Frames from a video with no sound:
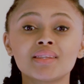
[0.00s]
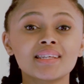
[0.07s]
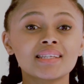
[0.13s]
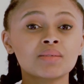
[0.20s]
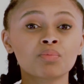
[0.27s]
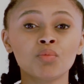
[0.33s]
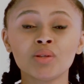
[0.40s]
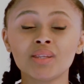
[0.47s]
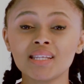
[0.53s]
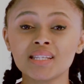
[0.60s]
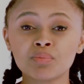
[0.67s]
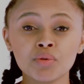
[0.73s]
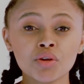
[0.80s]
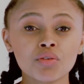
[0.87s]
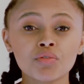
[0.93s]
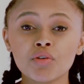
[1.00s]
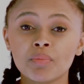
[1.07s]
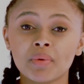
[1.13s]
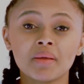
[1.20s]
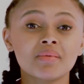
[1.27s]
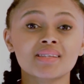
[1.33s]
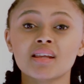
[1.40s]
these beautiful
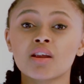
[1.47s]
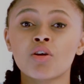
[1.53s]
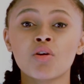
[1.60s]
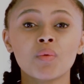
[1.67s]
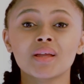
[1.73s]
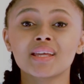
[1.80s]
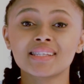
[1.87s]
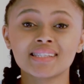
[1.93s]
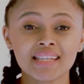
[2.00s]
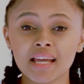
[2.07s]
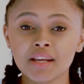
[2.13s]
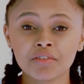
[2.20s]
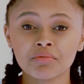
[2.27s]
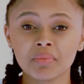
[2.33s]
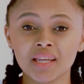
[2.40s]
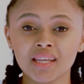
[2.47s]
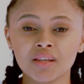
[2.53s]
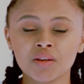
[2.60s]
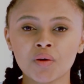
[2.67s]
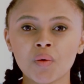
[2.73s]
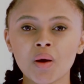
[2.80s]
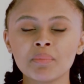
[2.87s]
babies that are growing inside of me.
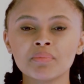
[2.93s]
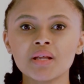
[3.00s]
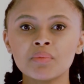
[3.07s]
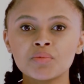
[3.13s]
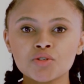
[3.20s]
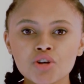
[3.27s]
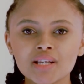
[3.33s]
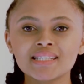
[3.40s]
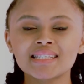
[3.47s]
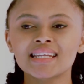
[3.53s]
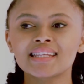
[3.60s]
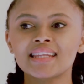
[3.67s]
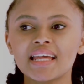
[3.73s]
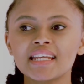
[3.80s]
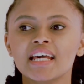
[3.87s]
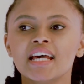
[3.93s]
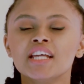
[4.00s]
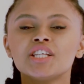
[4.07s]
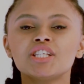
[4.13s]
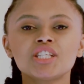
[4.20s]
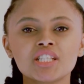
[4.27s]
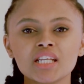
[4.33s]
You know, I'm trusting that
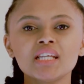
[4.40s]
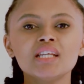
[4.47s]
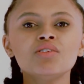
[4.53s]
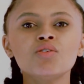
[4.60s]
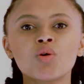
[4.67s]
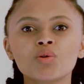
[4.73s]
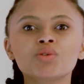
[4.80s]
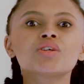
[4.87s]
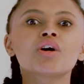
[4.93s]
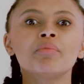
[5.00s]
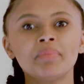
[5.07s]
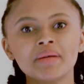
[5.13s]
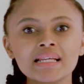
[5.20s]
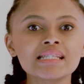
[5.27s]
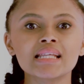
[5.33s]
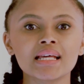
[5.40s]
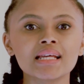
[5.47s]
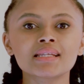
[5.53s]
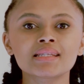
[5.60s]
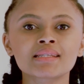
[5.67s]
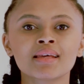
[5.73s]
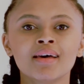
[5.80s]
she knows her
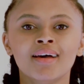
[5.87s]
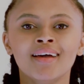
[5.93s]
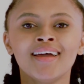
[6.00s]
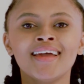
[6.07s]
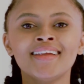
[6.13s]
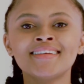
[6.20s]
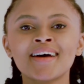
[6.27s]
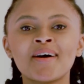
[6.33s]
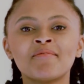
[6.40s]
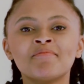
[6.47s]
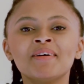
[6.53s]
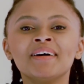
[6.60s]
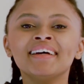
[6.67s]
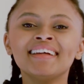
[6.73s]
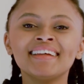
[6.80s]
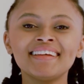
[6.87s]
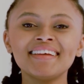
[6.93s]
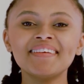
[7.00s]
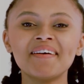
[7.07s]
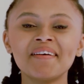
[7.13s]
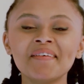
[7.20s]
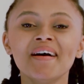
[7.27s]
business, and you
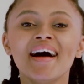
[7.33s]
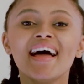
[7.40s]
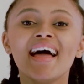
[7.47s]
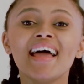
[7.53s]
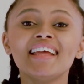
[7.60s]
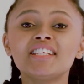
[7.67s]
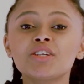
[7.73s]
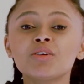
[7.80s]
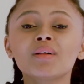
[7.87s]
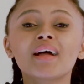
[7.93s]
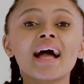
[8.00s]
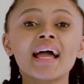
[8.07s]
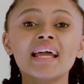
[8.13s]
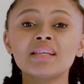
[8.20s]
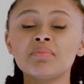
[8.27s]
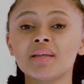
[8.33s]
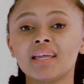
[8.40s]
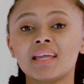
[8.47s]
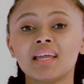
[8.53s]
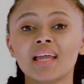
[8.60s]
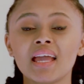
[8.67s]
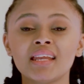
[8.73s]
know, and she'll guide
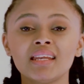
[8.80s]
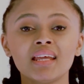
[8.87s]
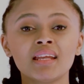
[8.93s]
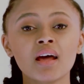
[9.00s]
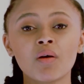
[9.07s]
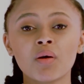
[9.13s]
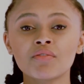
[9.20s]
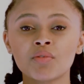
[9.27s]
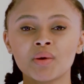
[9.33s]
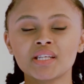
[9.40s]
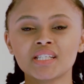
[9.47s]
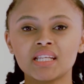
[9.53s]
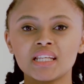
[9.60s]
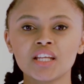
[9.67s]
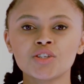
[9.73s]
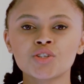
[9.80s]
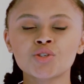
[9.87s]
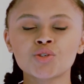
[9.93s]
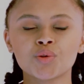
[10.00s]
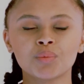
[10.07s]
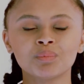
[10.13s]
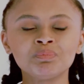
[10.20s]
me in however way she needs
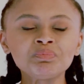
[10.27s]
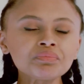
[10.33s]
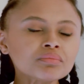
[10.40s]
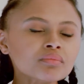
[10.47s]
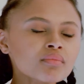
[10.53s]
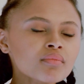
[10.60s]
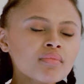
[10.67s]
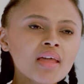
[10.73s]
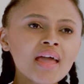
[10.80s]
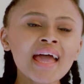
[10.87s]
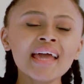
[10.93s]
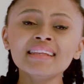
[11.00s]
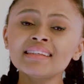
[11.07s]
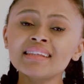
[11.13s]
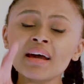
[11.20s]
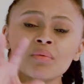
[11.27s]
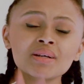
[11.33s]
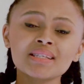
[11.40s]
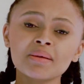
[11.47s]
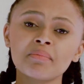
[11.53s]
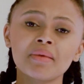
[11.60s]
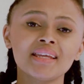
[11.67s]
to. And that
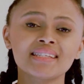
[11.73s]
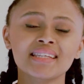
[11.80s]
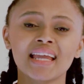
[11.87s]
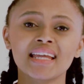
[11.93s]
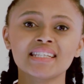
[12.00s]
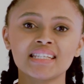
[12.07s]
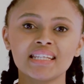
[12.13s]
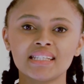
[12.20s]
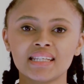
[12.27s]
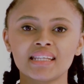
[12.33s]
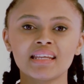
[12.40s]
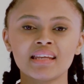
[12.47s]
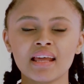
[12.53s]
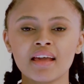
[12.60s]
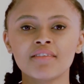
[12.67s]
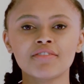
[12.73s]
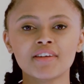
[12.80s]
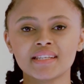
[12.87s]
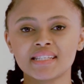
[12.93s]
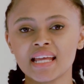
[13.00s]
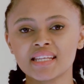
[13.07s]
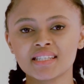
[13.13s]
was amazing, and she did a
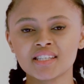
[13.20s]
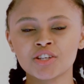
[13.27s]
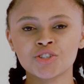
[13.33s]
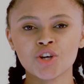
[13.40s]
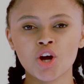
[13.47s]
fantastic